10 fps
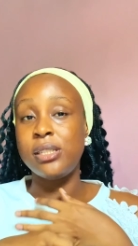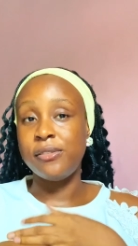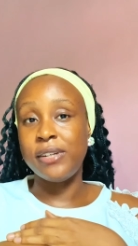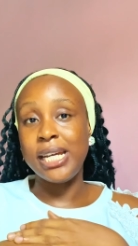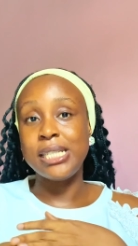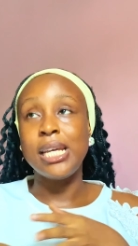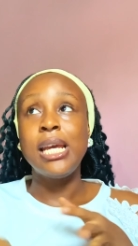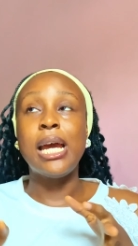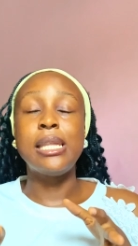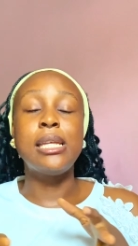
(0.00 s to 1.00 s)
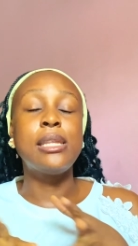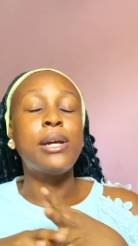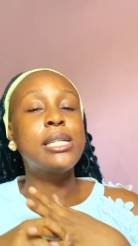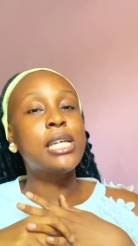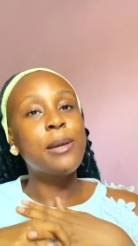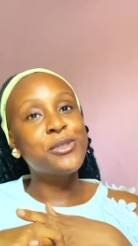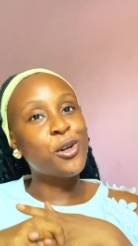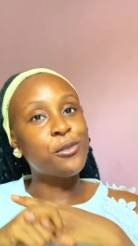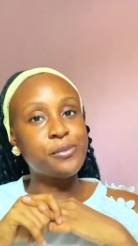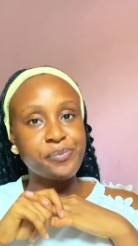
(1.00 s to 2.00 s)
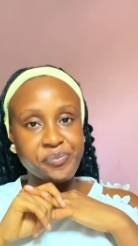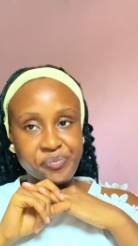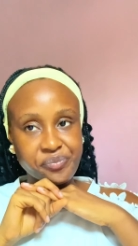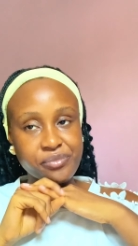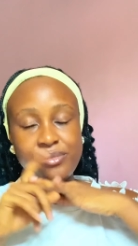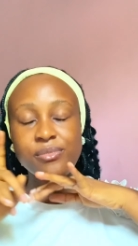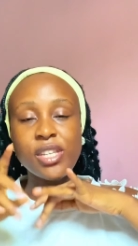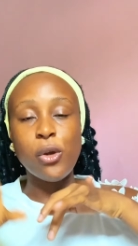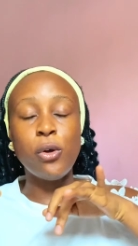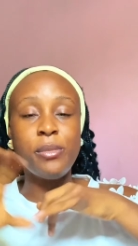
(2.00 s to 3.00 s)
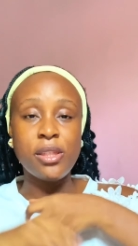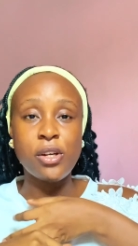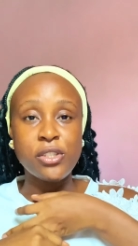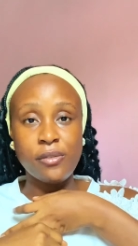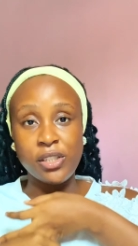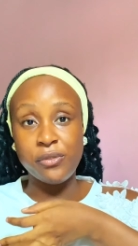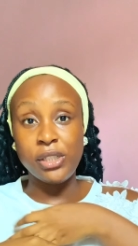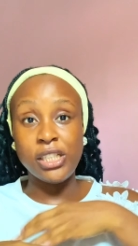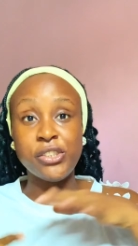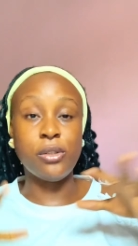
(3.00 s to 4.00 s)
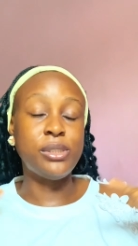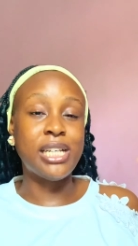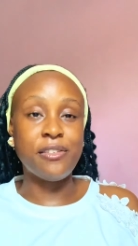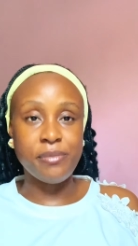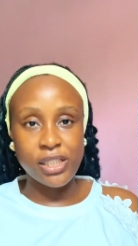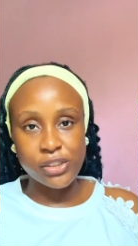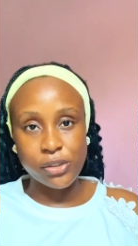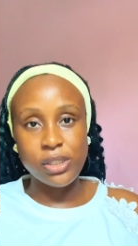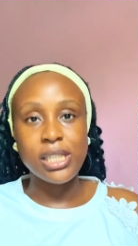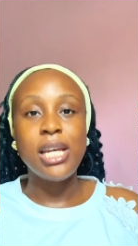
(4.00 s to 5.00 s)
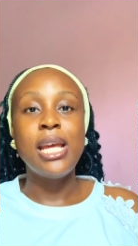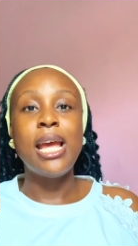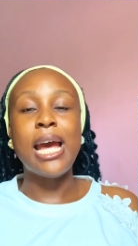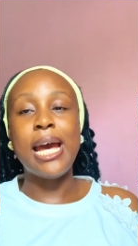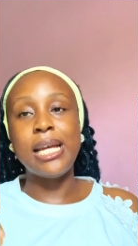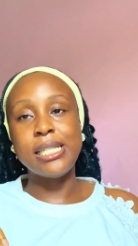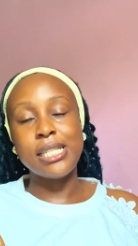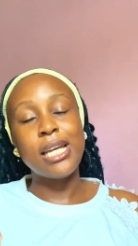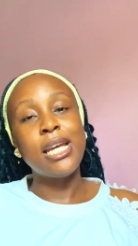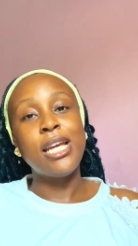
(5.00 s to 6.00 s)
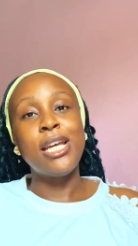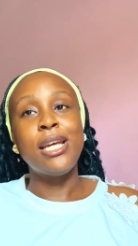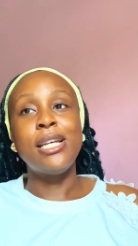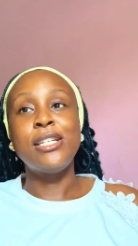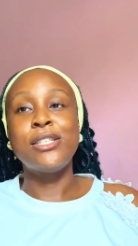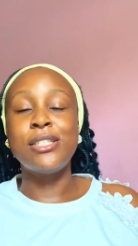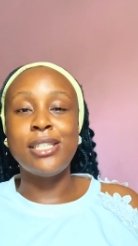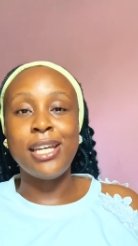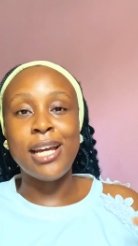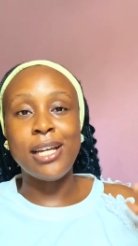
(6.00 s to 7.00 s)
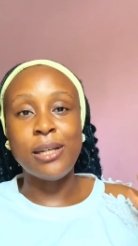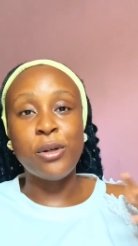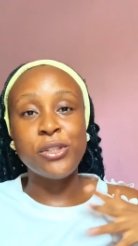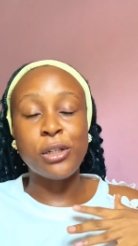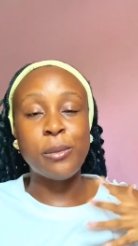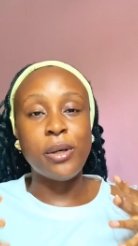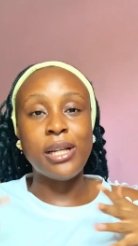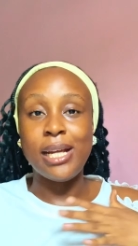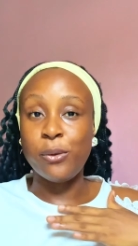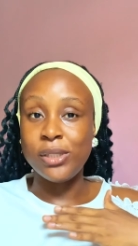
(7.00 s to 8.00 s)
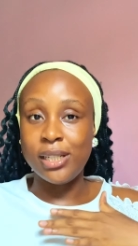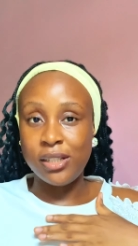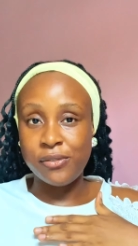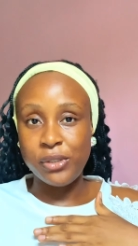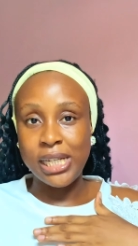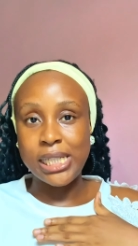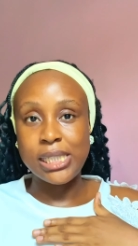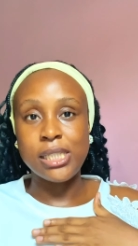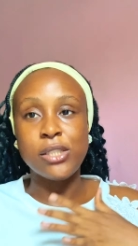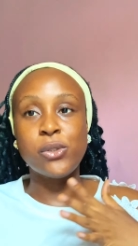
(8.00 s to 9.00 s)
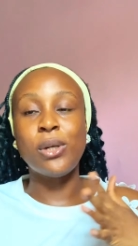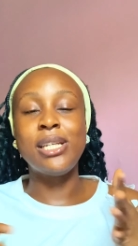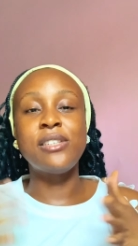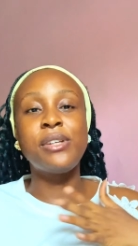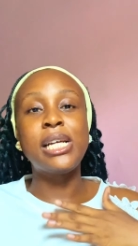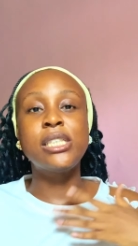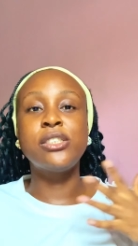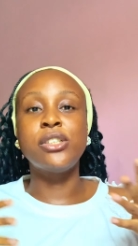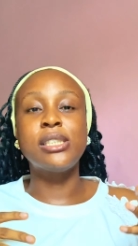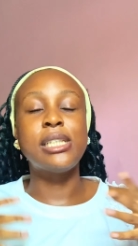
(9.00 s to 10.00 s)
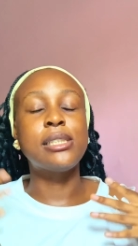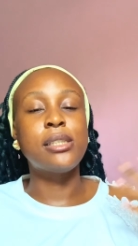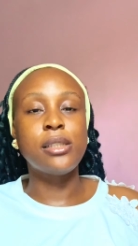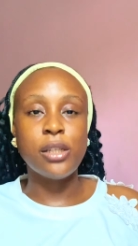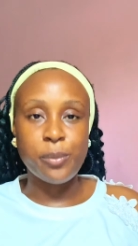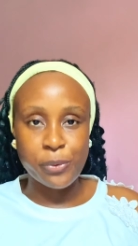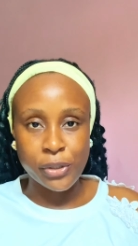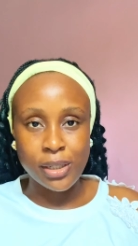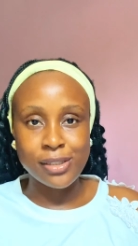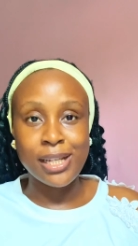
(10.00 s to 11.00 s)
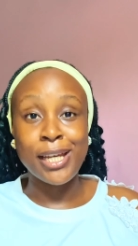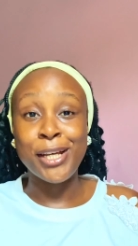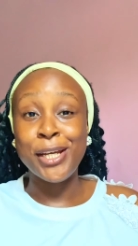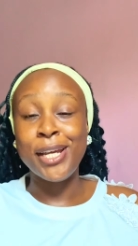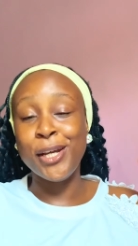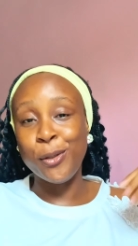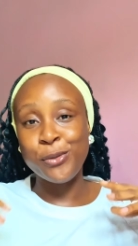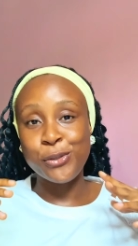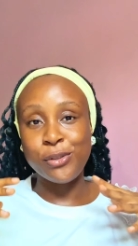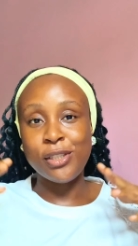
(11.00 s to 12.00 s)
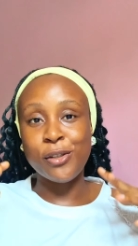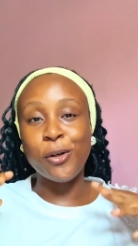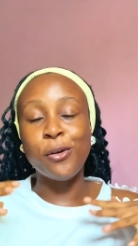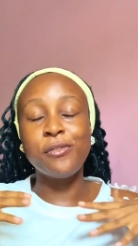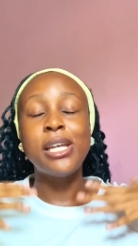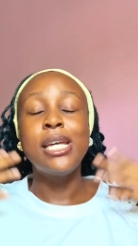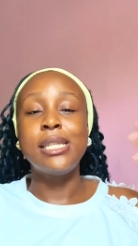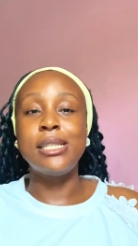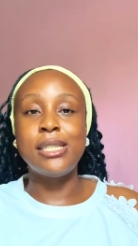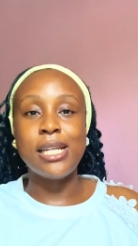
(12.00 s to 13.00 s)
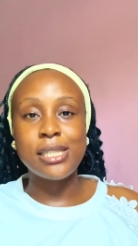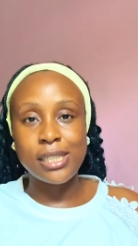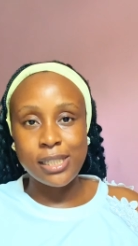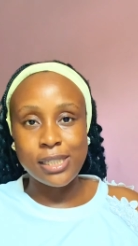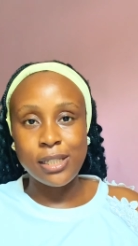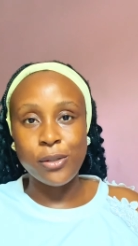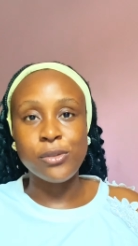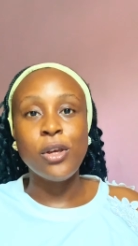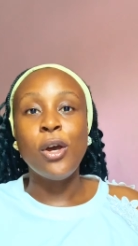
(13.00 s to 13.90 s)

defined, and then there are types of or methods of exfoliation, which I've mentioned. And I want to talk about what an exfoliant is. So an exfoliant is just a skincare product that helps to take off the dead skin cells